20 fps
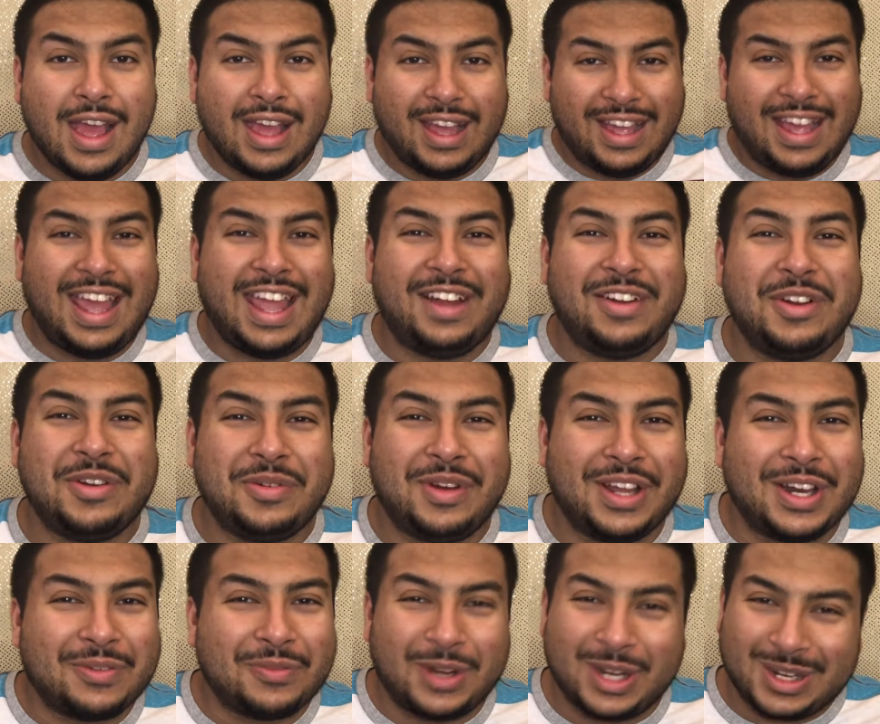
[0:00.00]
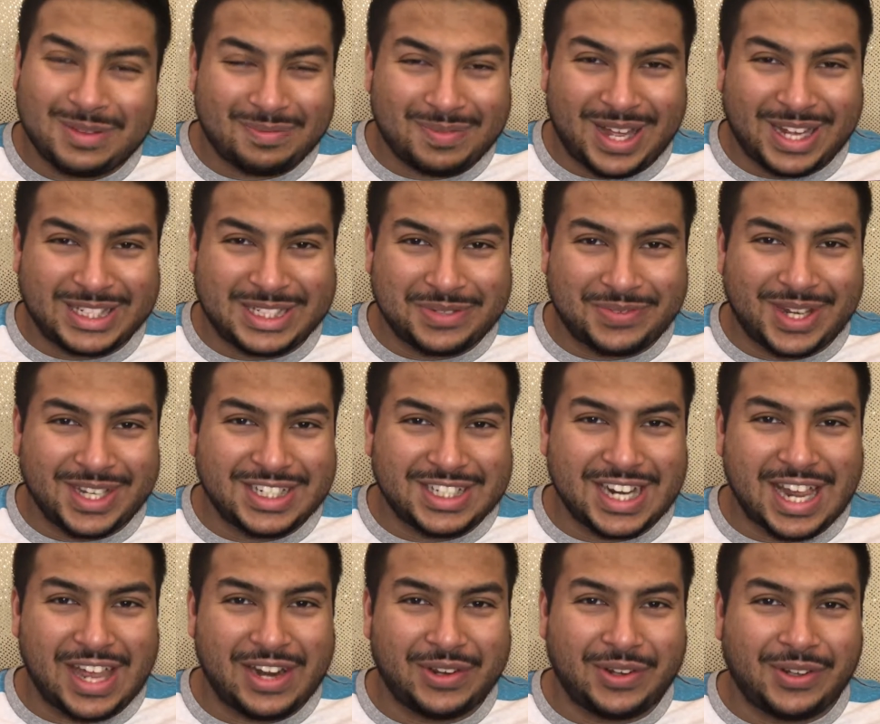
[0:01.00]
Hey everyone, and welcome back to my
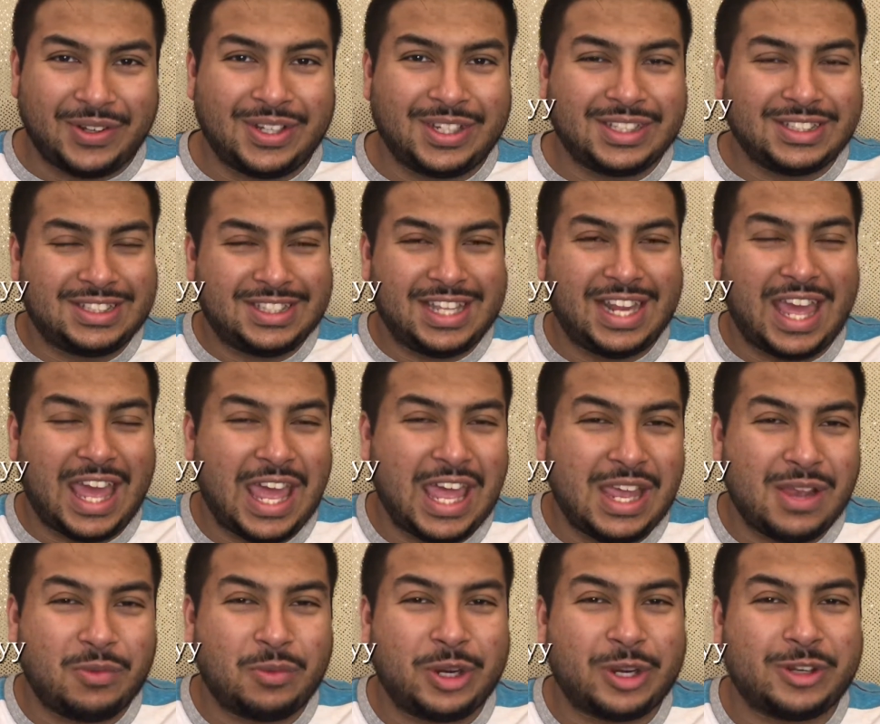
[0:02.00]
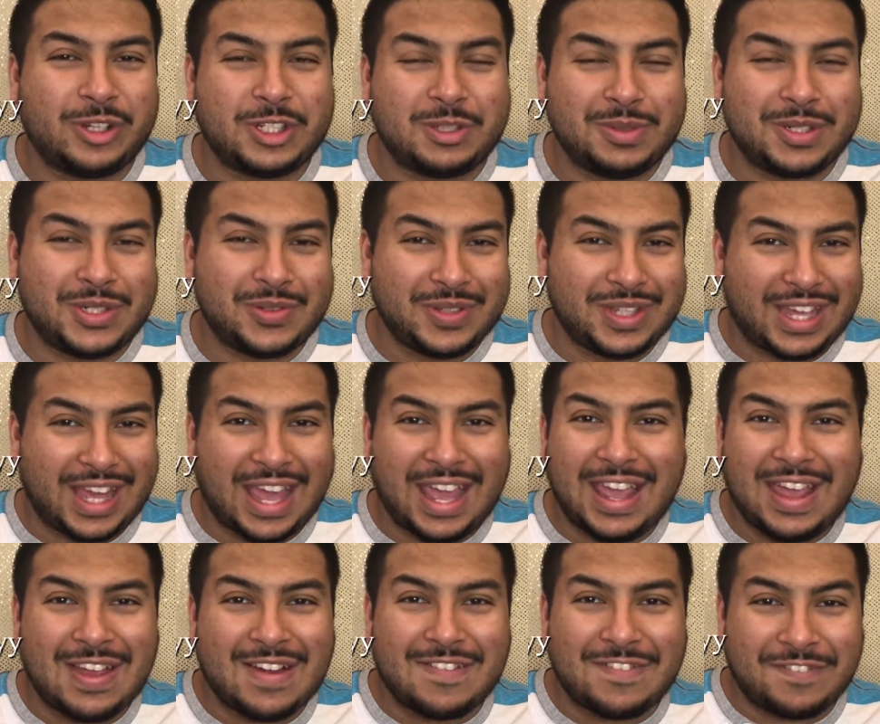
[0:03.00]
channel. Today we're going to be doing
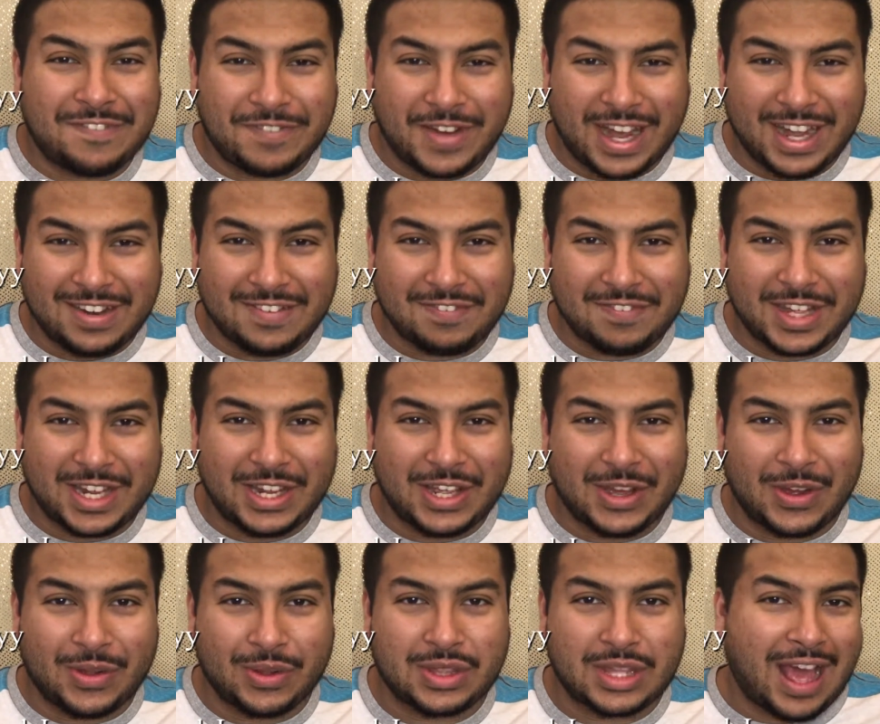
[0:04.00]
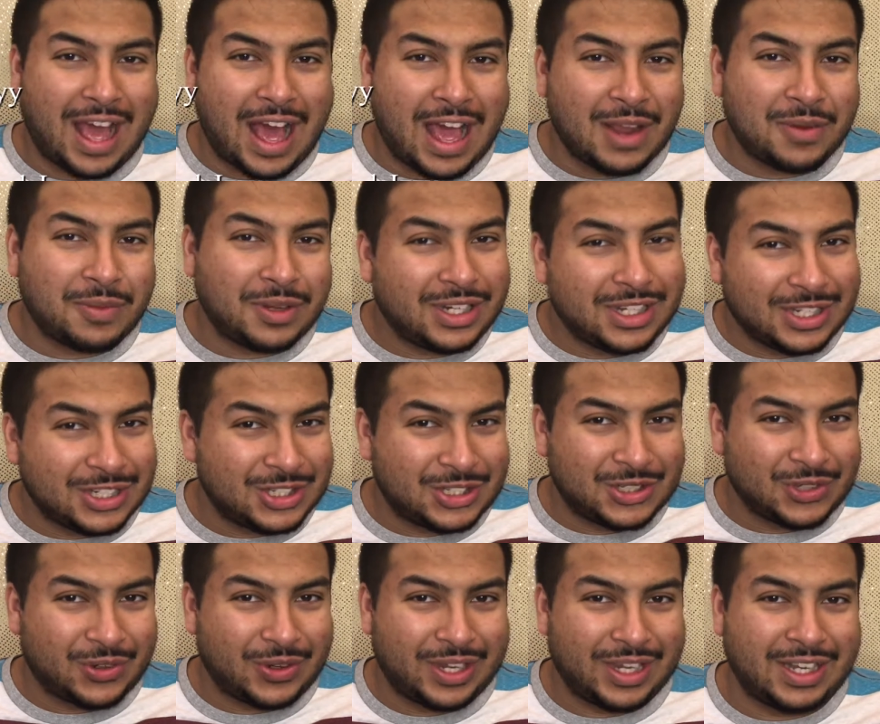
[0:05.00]
a fun video that I really
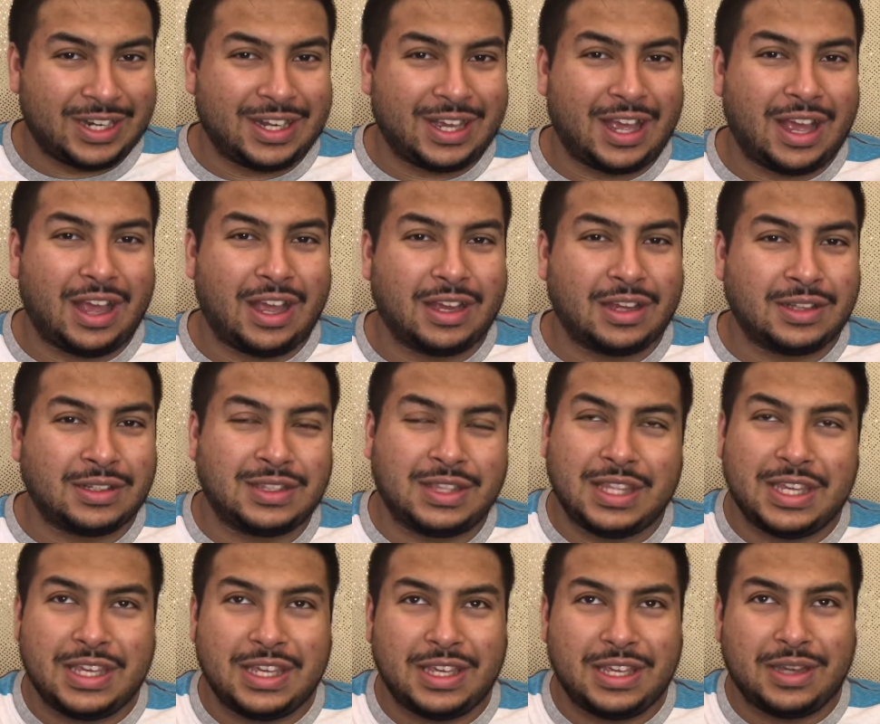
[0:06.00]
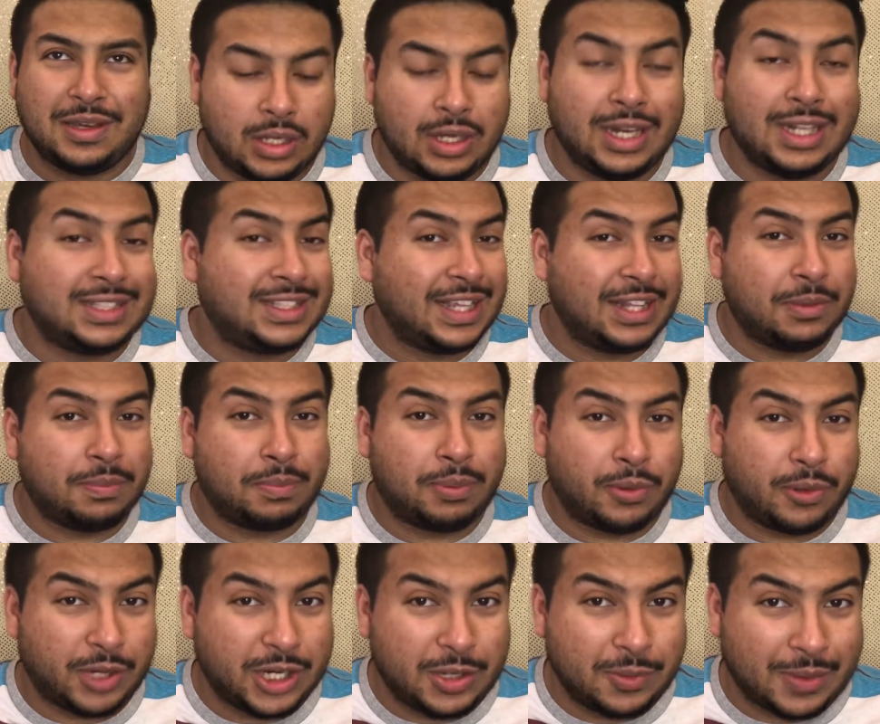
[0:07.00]
enjoyed let's say the
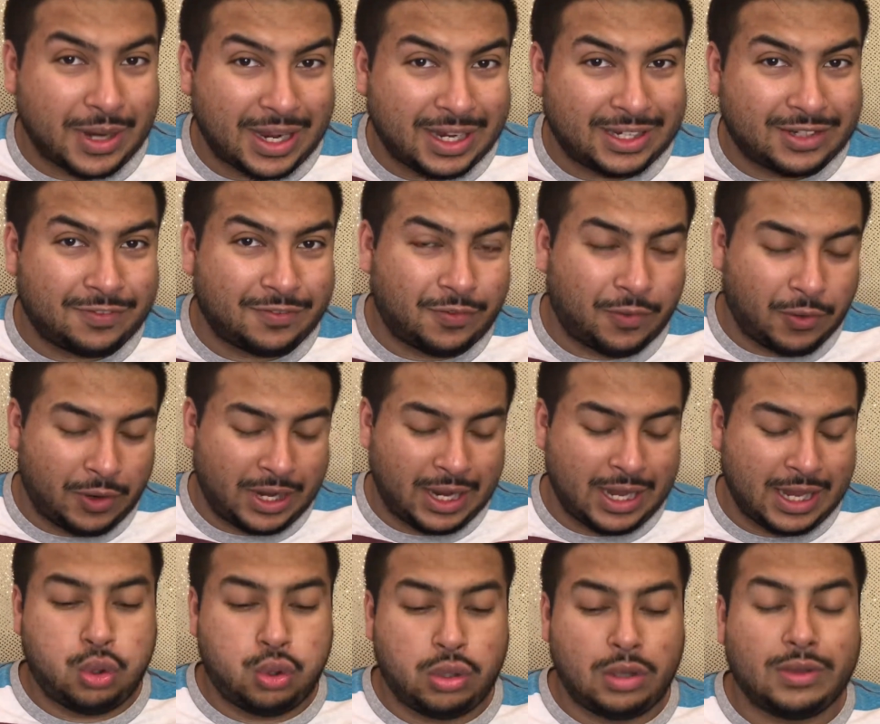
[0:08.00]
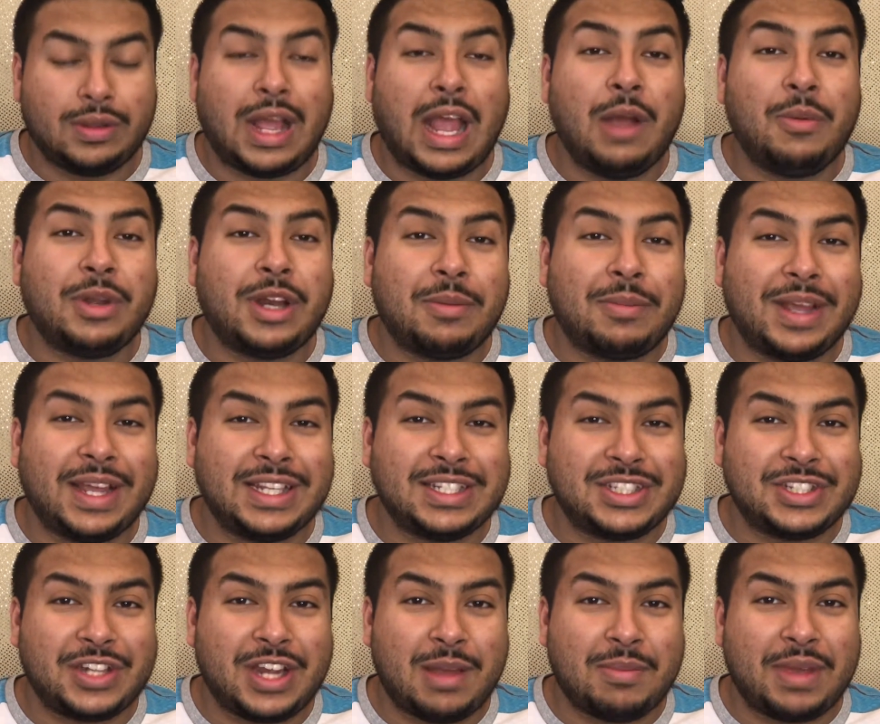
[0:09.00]
prereq for it. I went on my
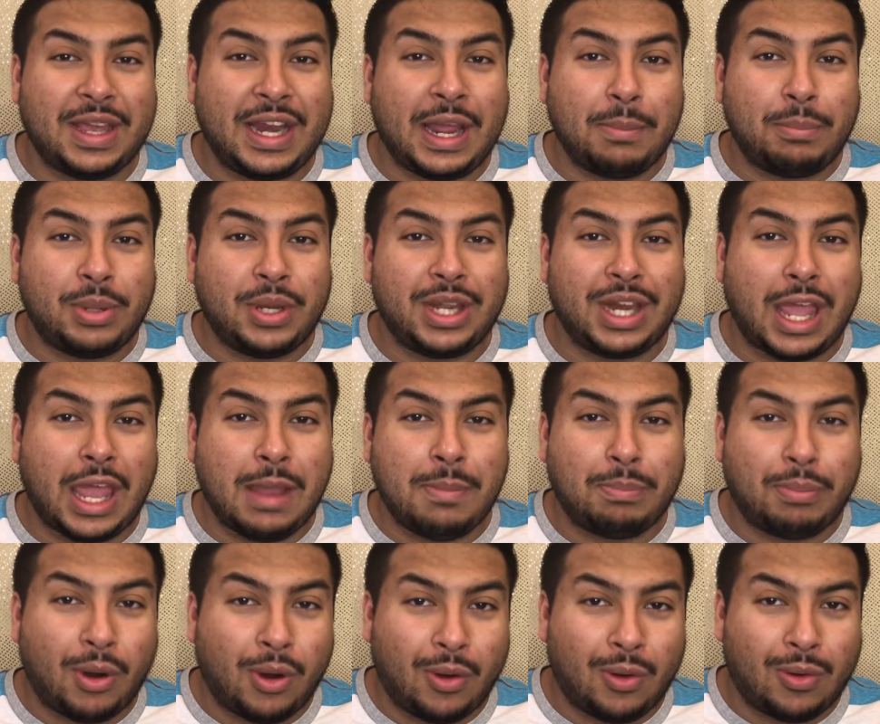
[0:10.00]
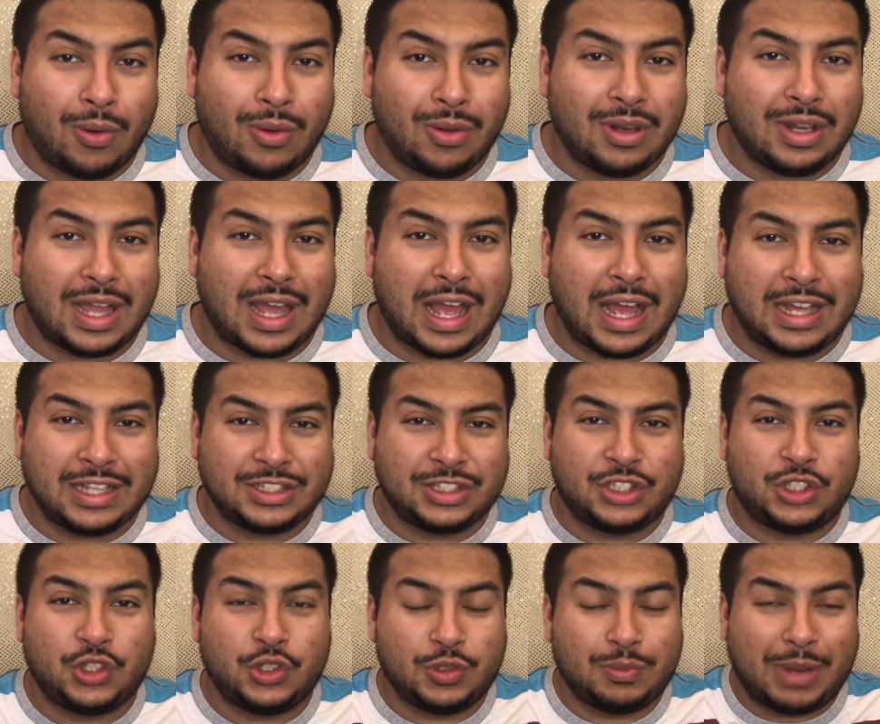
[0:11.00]
Instagram and I put a poll as
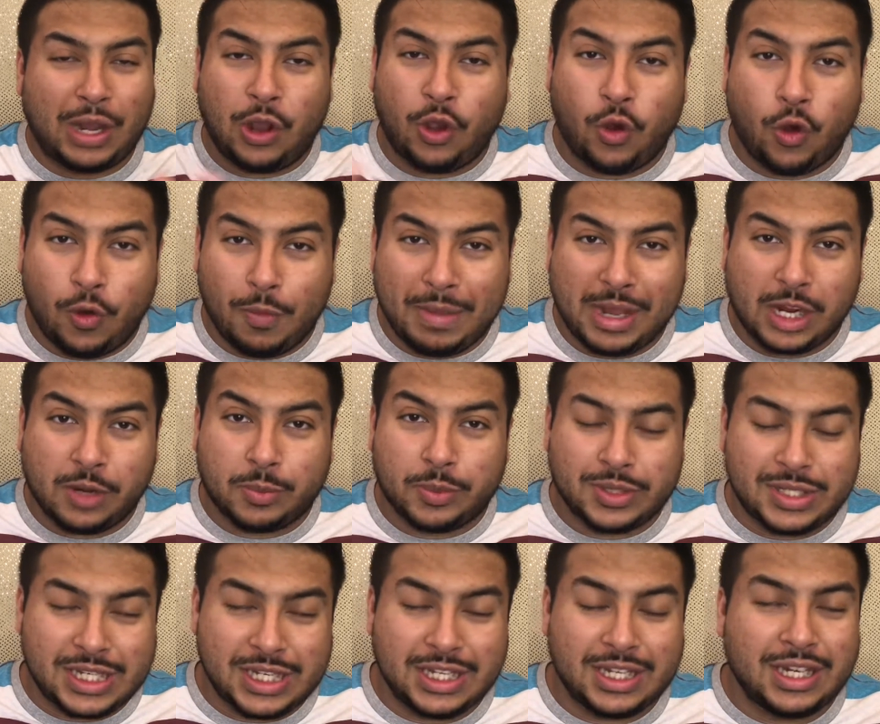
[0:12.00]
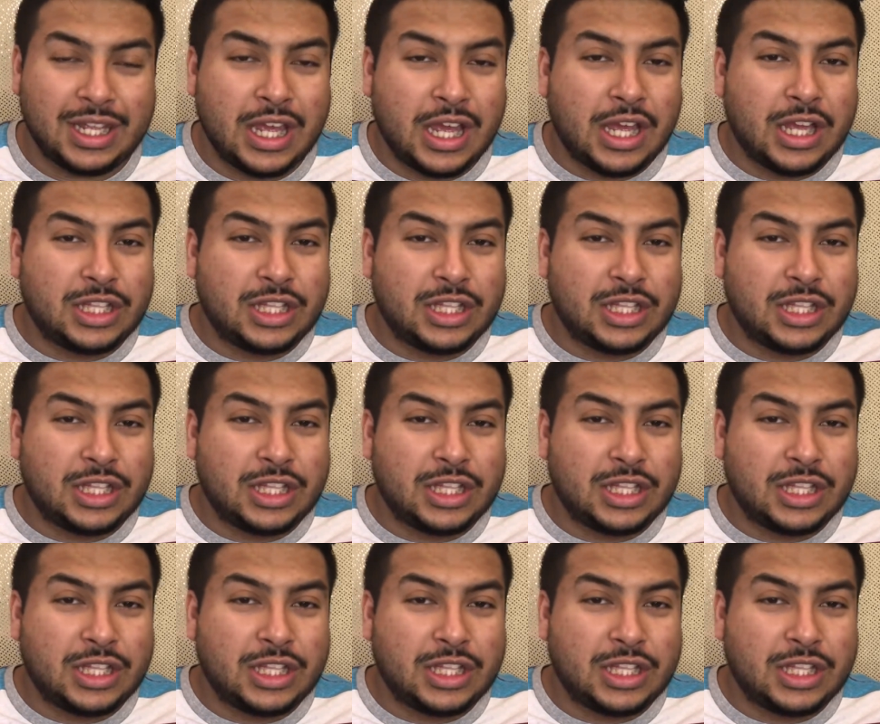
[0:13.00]
to my whole makeup routine.